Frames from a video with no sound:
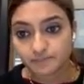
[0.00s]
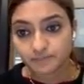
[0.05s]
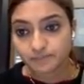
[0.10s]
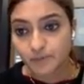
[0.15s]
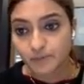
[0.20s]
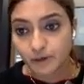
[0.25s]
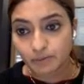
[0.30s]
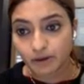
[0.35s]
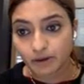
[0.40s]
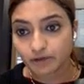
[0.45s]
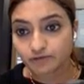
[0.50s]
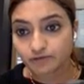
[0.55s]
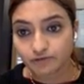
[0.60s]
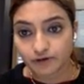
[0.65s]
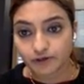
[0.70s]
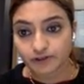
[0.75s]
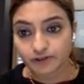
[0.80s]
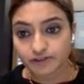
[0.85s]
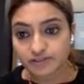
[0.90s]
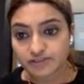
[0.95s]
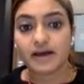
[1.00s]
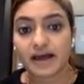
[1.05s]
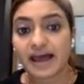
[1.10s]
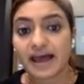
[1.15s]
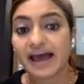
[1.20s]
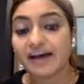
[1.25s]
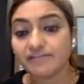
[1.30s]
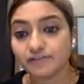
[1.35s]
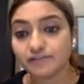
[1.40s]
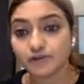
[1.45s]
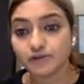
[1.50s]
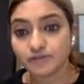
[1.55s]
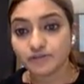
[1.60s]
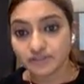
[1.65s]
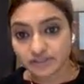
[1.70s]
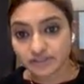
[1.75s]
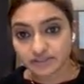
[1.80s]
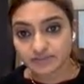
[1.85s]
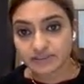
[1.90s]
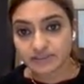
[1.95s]
mobile phones have used
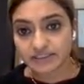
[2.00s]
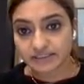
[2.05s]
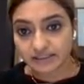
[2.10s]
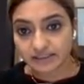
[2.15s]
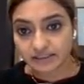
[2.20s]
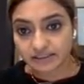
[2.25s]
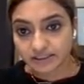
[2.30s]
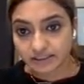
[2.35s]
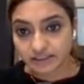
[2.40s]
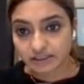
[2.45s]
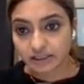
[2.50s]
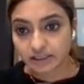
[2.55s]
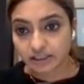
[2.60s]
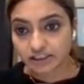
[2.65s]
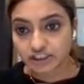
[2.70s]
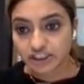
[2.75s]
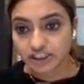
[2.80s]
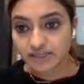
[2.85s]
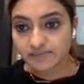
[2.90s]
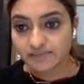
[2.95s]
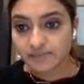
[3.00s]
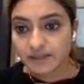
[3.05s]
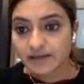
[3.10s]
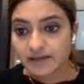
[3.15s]
this particular technology.